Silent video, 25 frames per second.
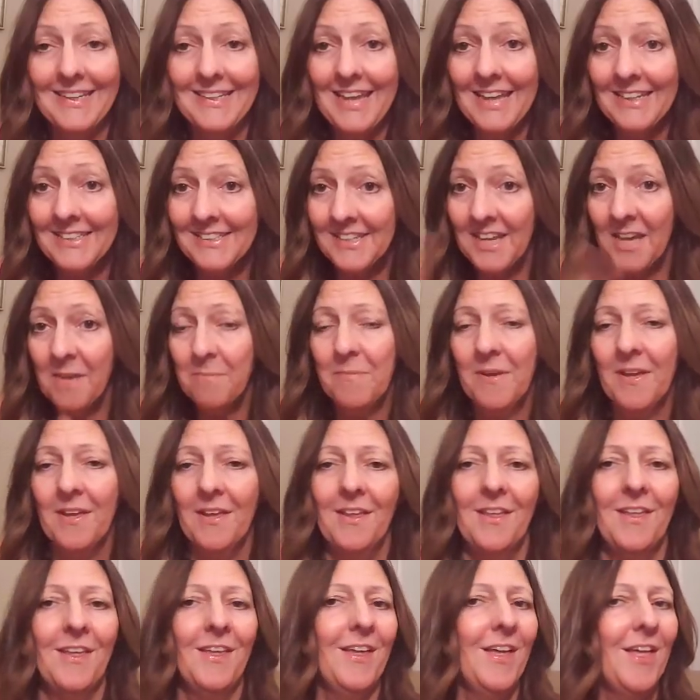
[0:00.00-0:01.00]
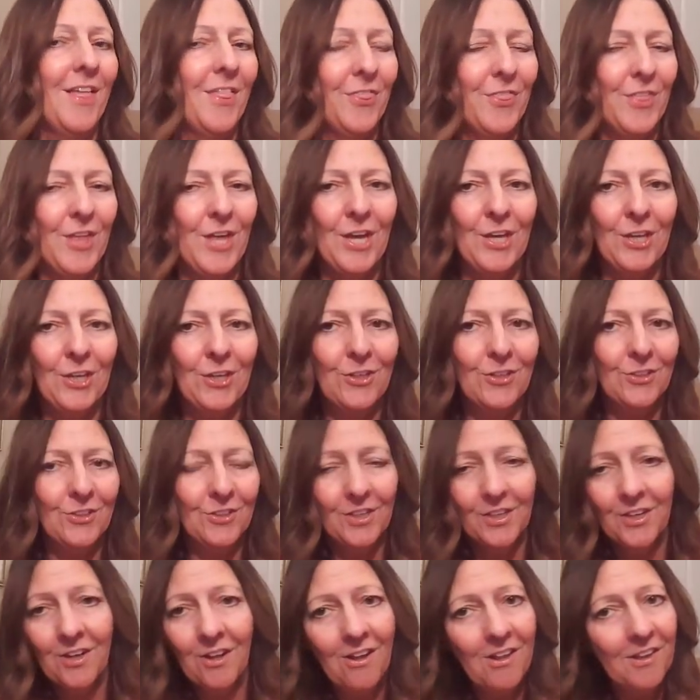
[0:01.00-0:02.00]
Next up, the
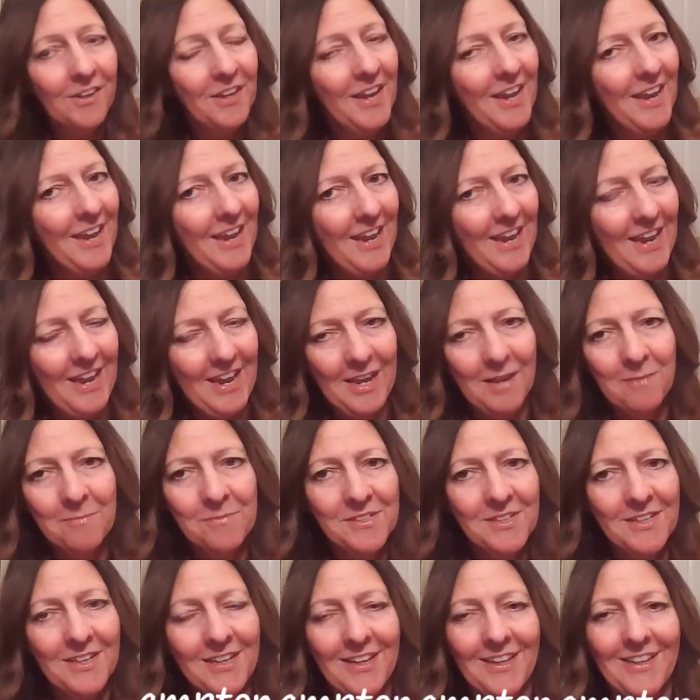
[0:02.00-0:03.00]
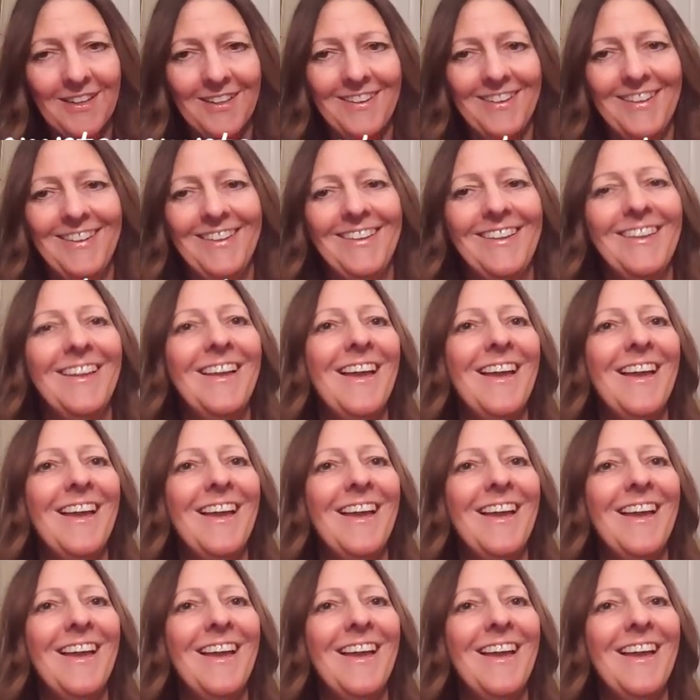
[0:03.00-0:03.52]
good old Hampton Inn.